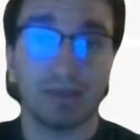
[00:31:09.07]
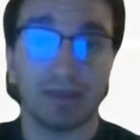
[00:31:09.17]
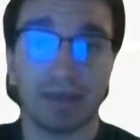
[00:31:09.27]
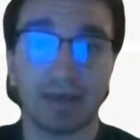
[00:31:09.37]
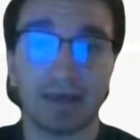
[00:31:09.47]

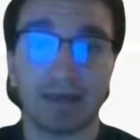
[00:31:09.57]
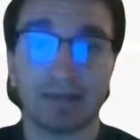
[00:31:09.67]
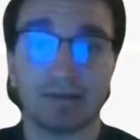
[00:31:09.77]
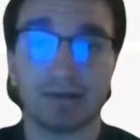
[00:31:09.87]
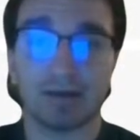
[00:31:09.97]

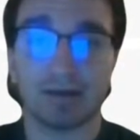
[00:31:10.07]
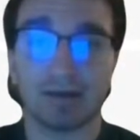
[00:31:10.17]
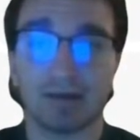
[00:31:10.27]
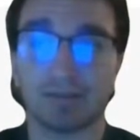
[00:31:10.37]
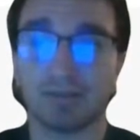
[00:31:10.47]
And
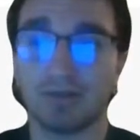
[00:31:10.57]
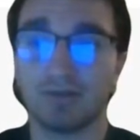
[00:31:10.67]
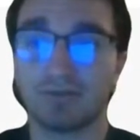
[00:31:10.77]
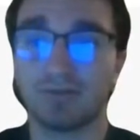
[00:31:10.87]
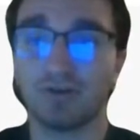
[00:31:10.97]

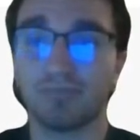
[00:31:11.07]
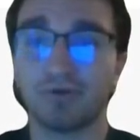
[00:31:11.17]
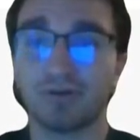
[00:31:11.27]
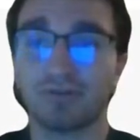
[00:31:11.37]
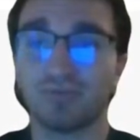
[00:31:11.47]
these
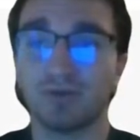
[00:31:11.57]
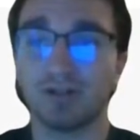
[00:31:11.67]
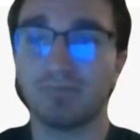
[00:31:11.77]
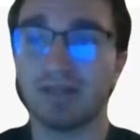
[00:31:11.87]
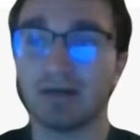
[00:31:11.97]
notebooks will
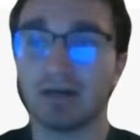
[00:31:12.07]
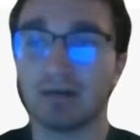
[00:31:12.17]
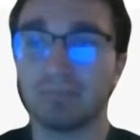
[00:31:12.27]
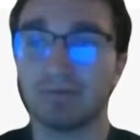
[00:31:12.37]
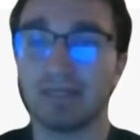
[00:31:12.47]
be
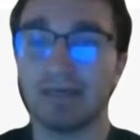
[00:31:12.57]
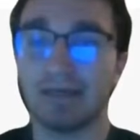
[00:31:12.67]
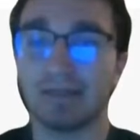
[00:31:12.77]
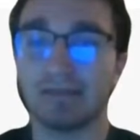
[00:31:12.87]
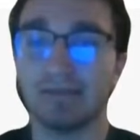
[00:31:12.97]
up
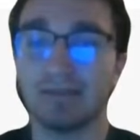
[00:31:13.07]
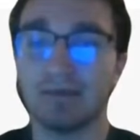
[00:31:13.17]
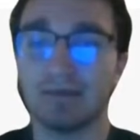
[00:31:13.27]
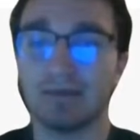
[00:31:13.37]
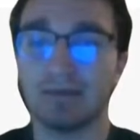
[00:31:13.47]
in
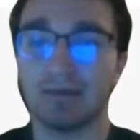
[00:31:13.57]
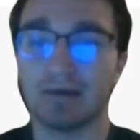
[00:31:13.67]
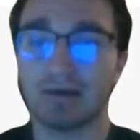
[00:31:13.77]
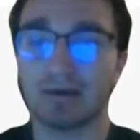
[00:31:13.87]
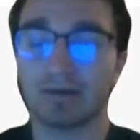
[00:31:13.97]
the
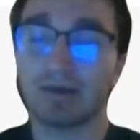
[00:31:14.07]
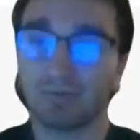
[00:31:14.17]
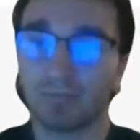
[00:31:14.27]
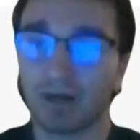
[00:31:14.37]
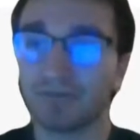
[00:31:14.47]
Git
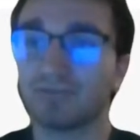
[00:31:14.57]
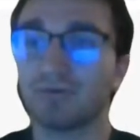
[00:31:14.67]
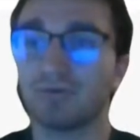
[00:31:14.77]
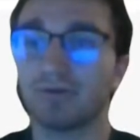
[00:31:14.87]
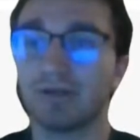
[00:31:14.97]

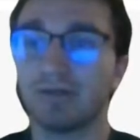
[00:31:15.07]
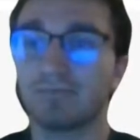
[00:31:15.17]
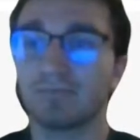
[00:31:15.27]
repository